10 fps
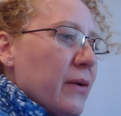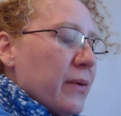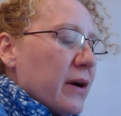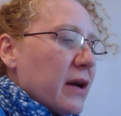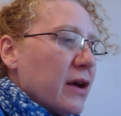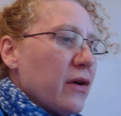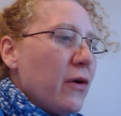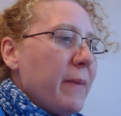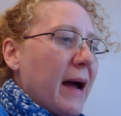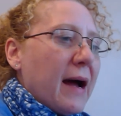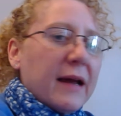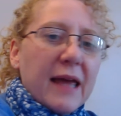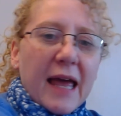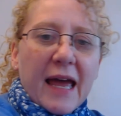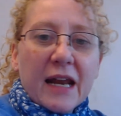we're going to go back,
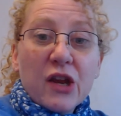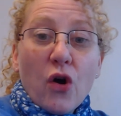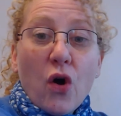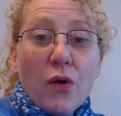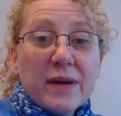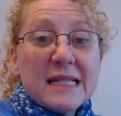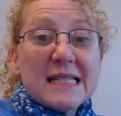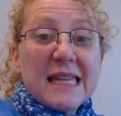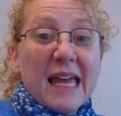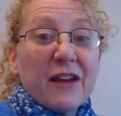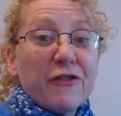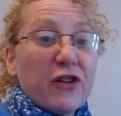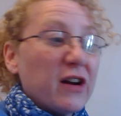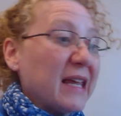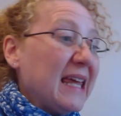and you always scan for
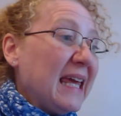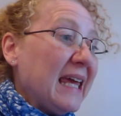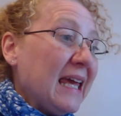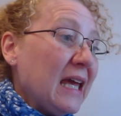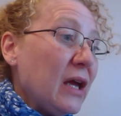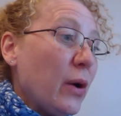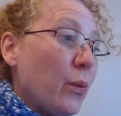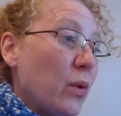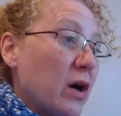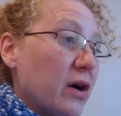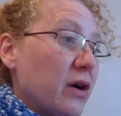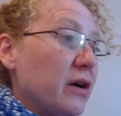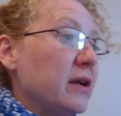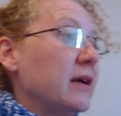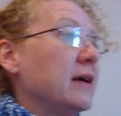a key word.